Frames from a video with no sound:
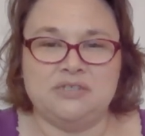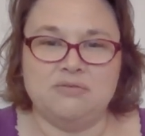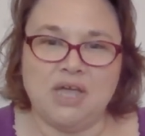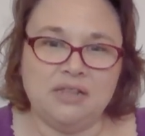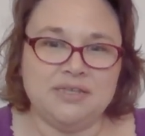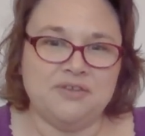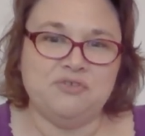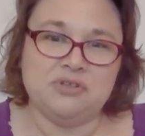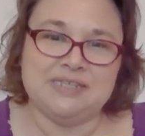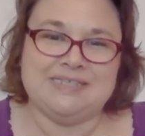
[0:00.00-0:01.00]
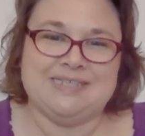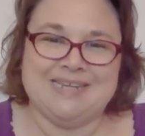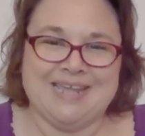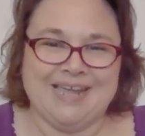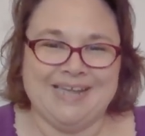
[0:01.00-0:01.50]
So Kelly, if you're
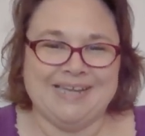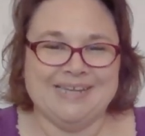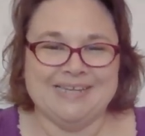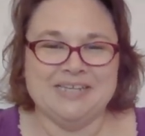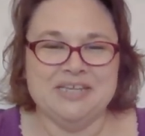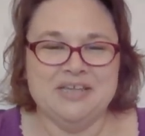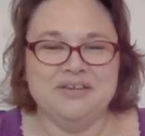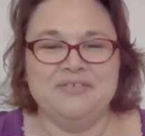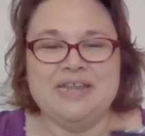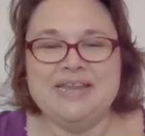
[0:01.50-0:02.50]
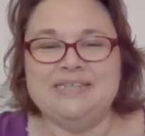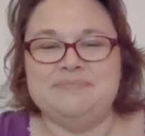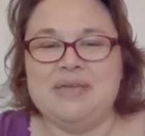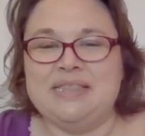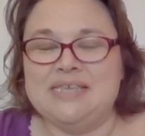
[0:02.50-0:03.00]
listening, we need to
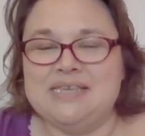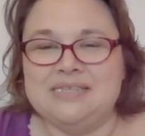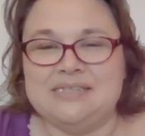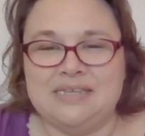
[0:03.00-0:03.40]
make these